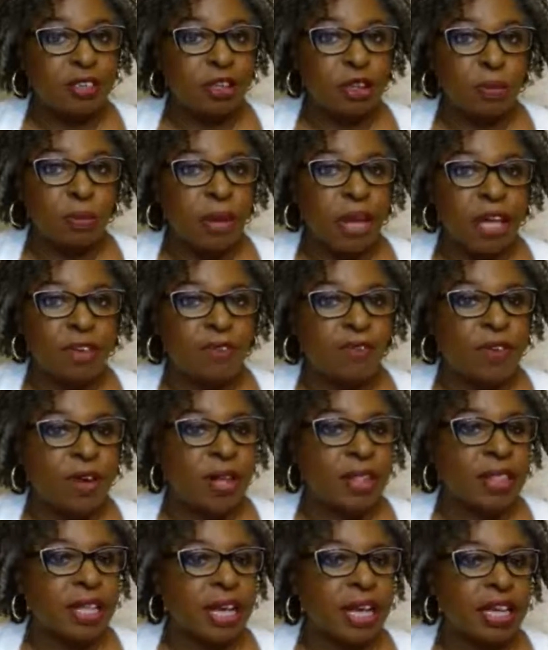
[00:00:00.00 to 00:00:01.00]
you may
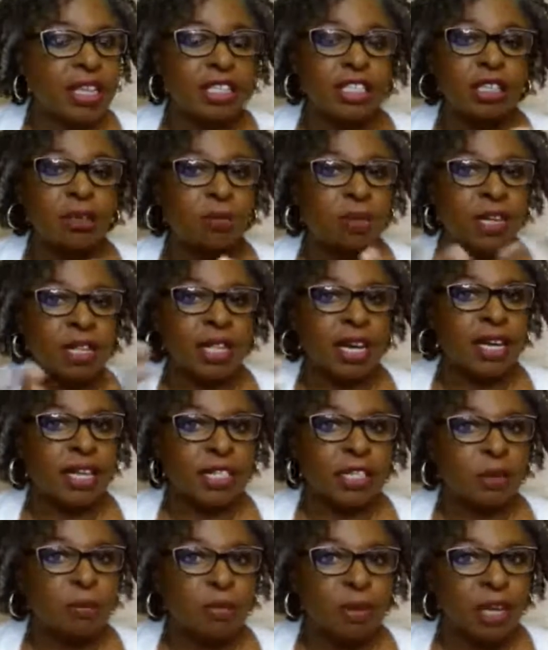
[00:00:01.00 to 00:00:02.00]
find that in somebody that
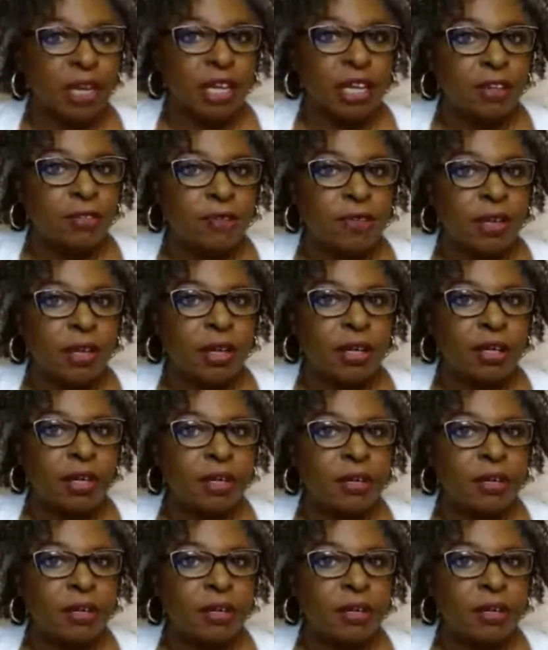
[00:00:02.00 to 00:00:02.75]
is a believer,